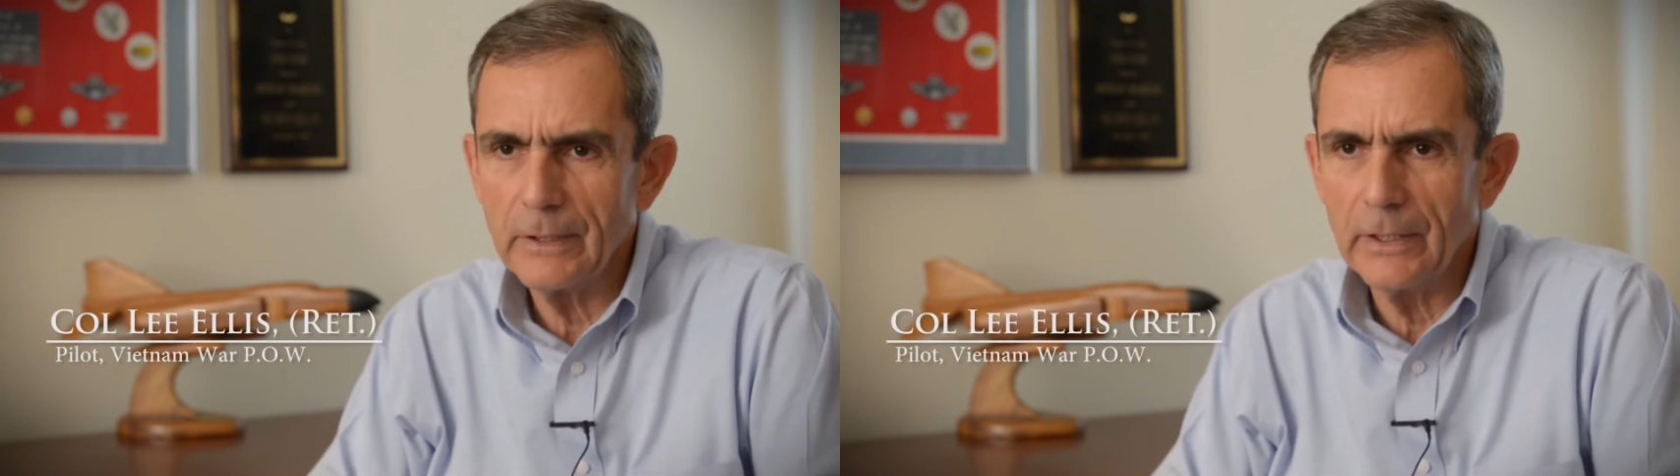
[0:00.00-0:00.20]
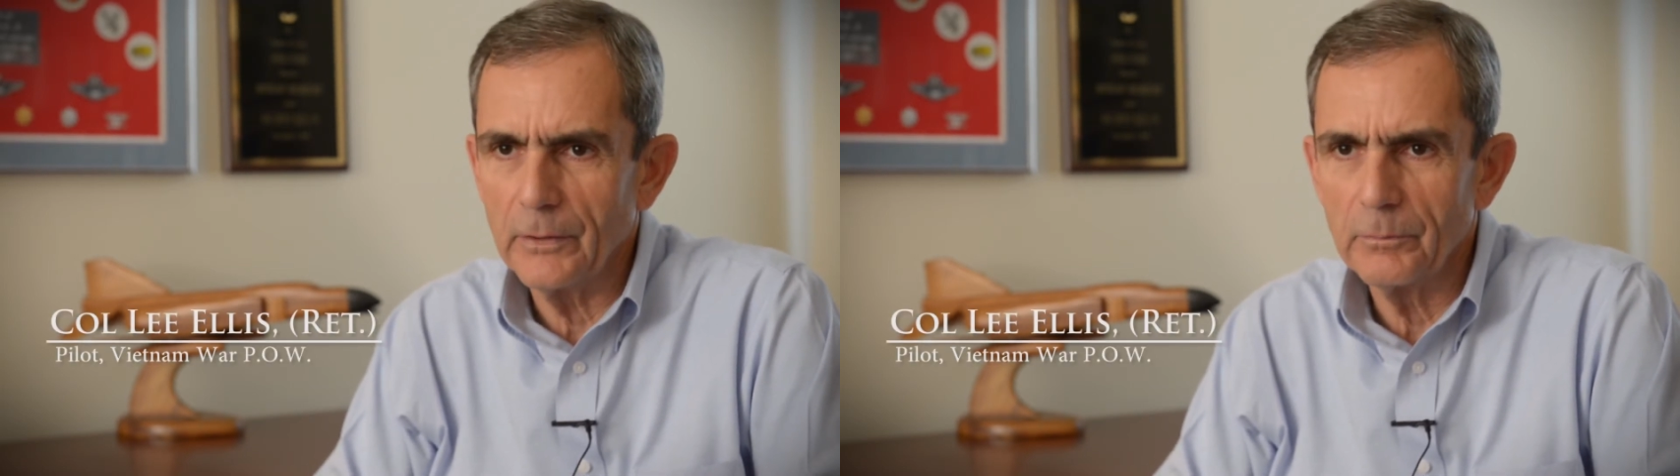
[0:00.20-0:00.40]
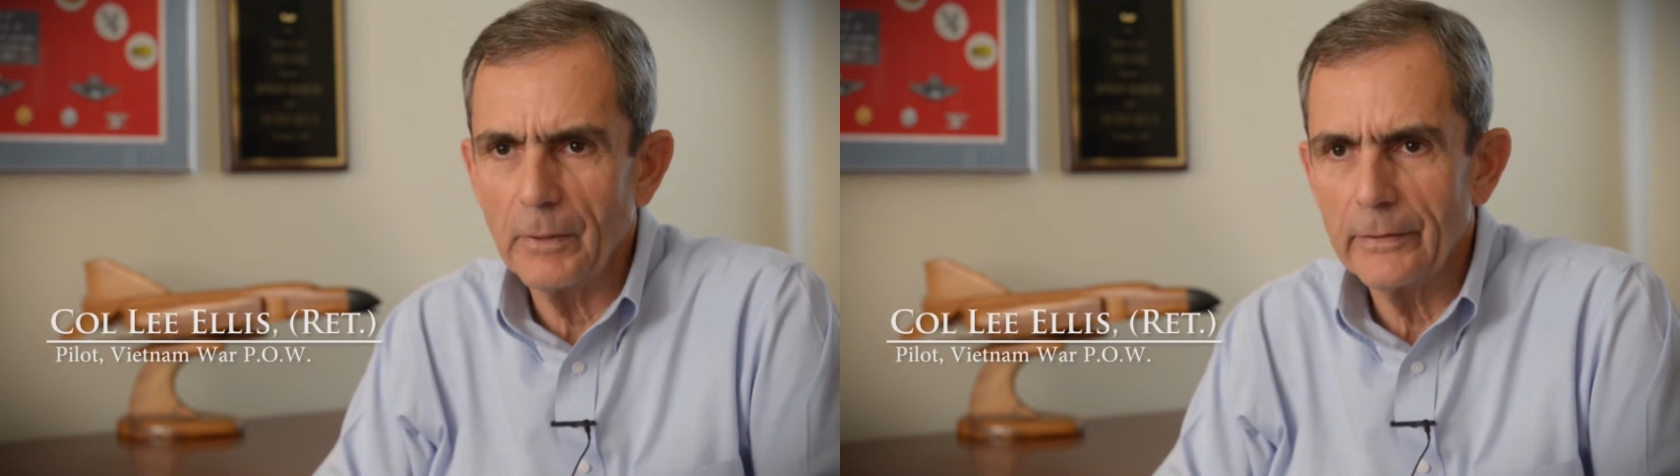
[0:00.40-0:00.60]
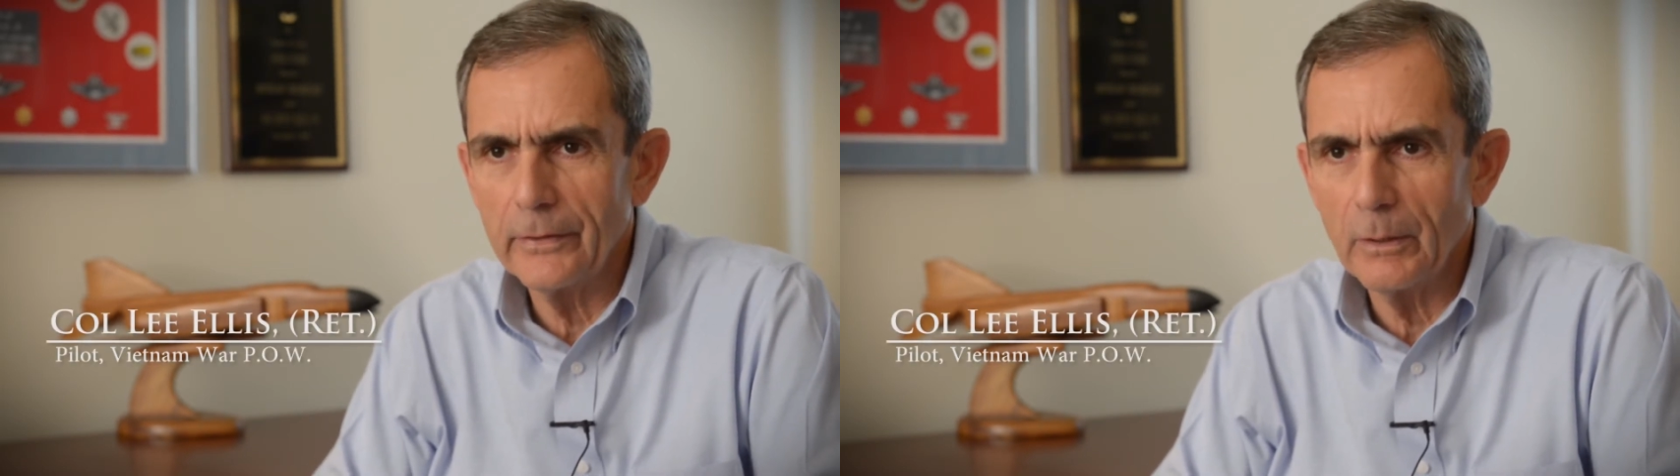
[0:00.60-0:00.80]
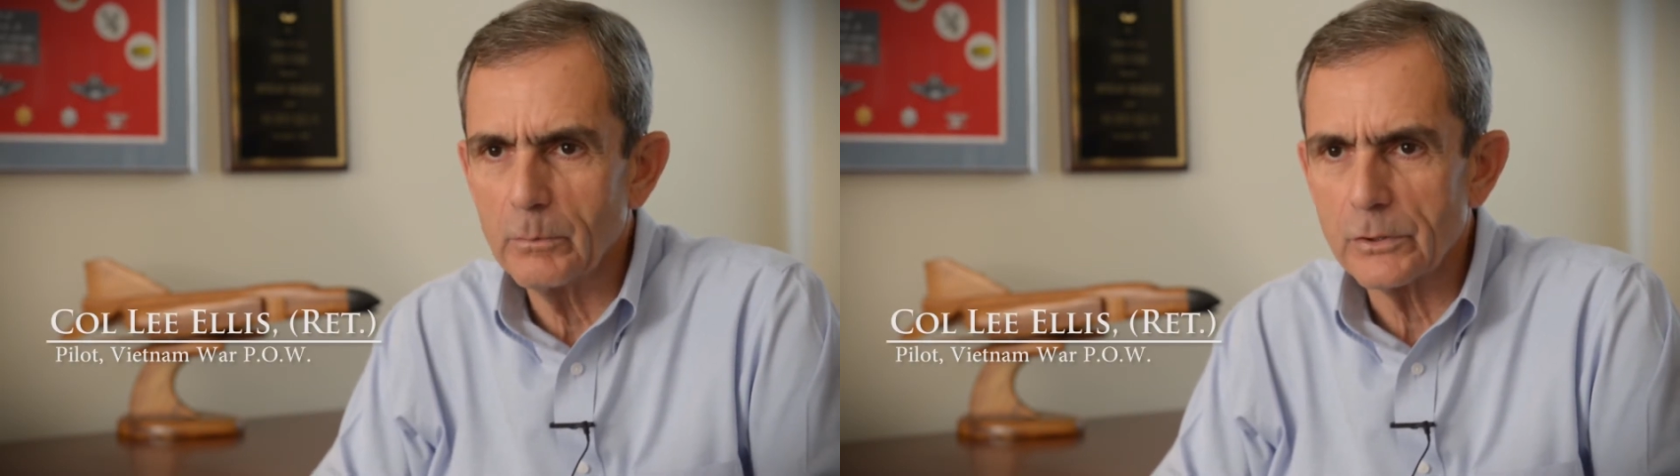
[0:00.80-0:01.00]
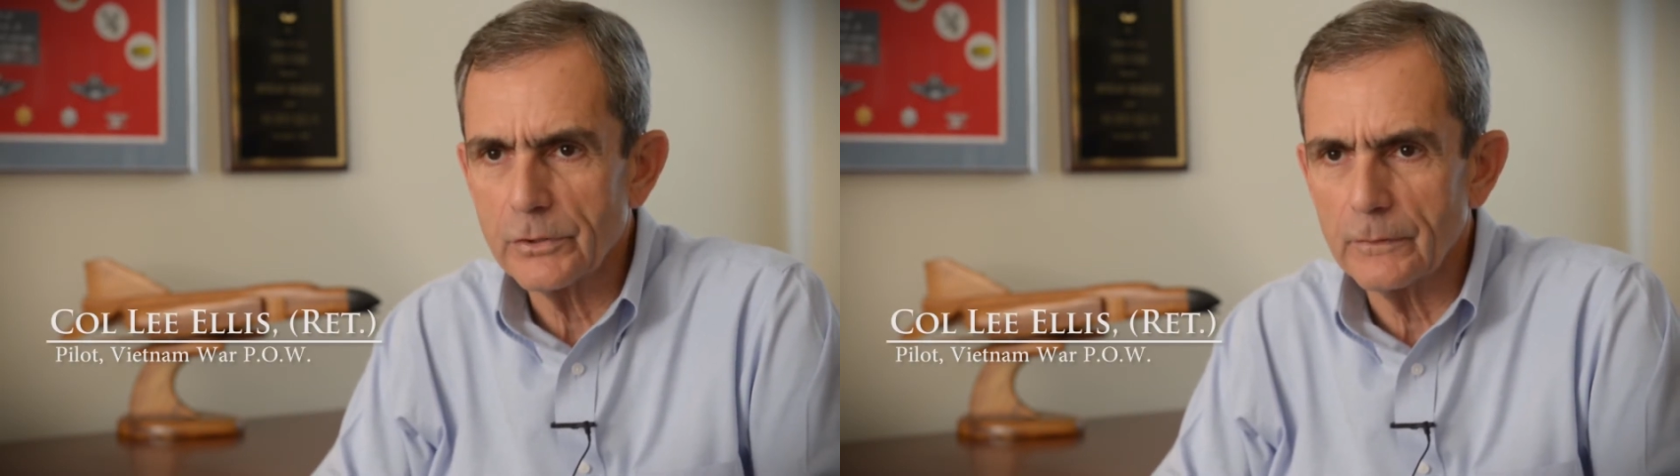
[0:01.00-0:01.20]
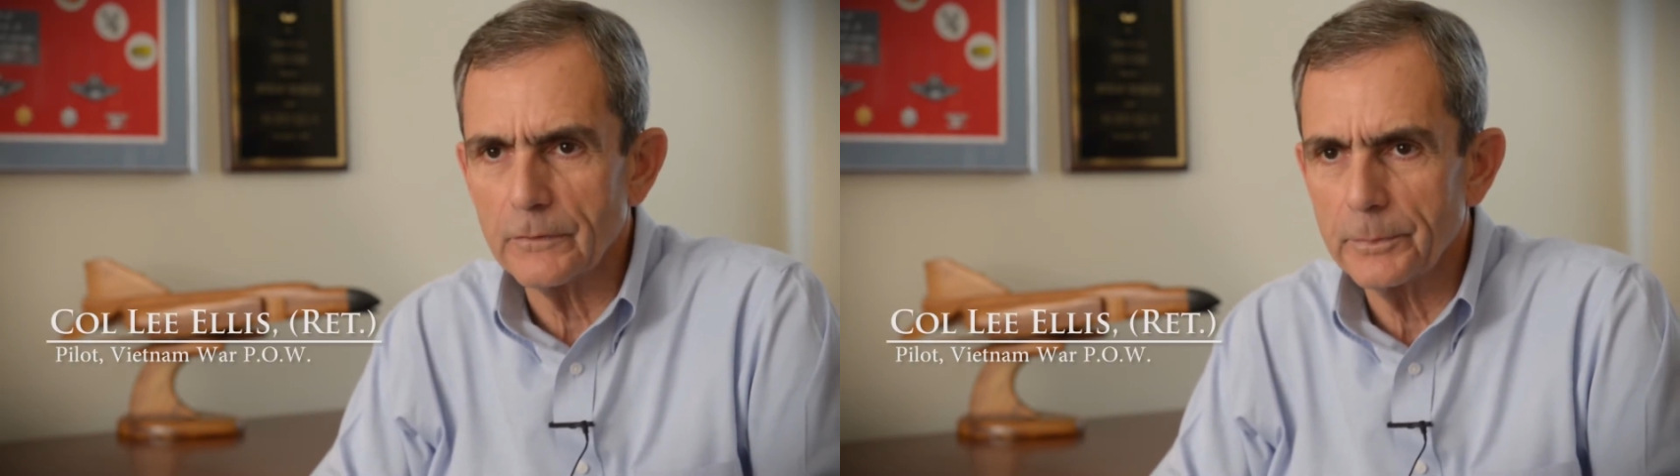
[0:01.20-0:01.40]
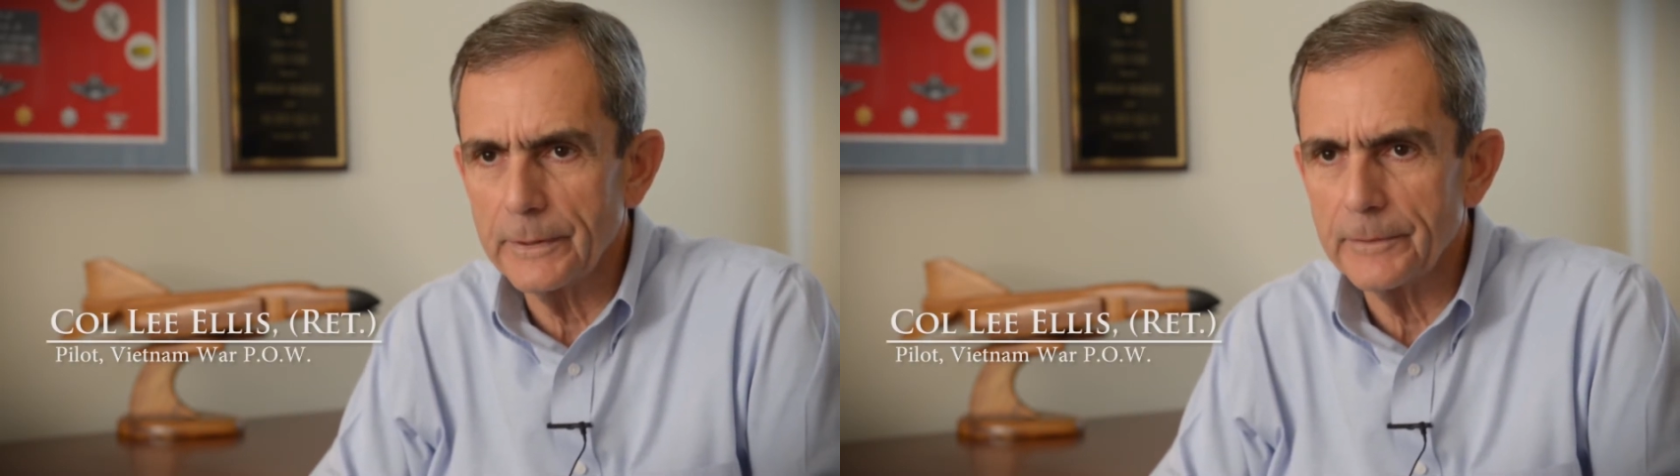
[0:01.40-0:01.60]
you know, by the numbers, so
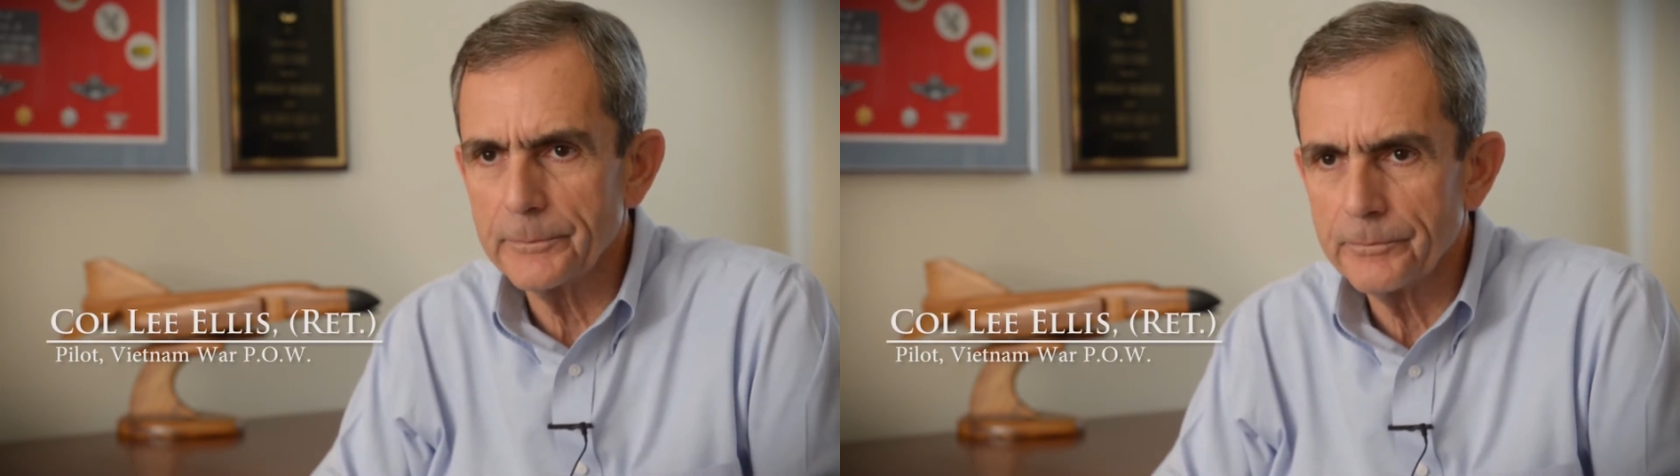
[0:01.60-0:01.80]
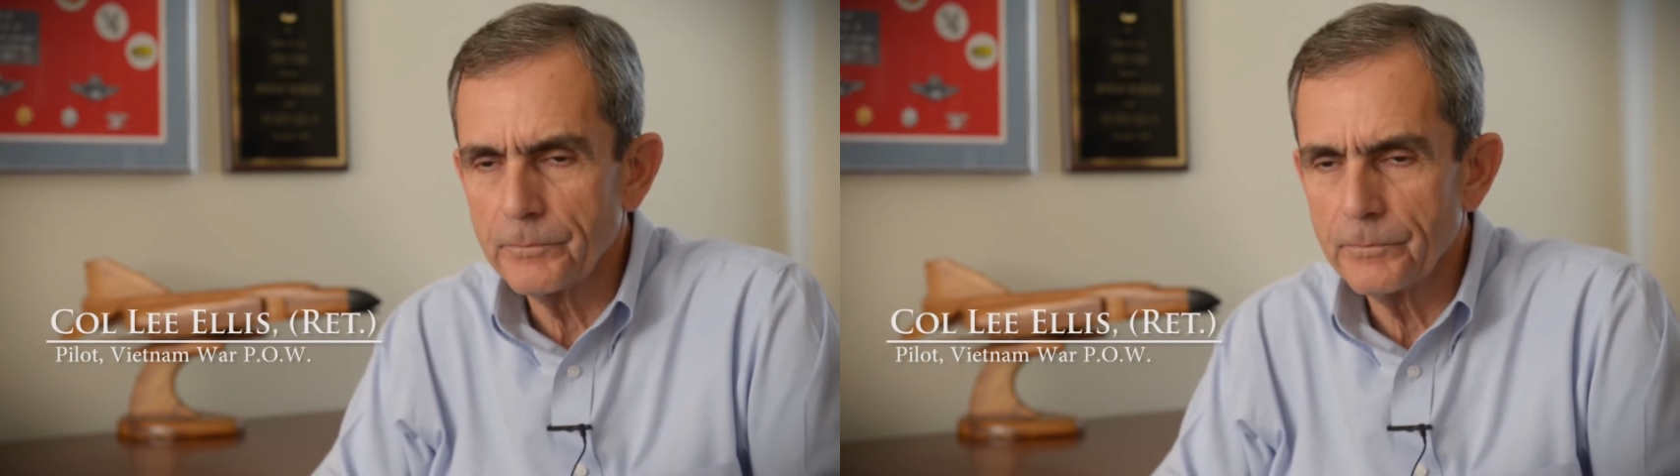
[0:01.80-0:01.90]
to speak.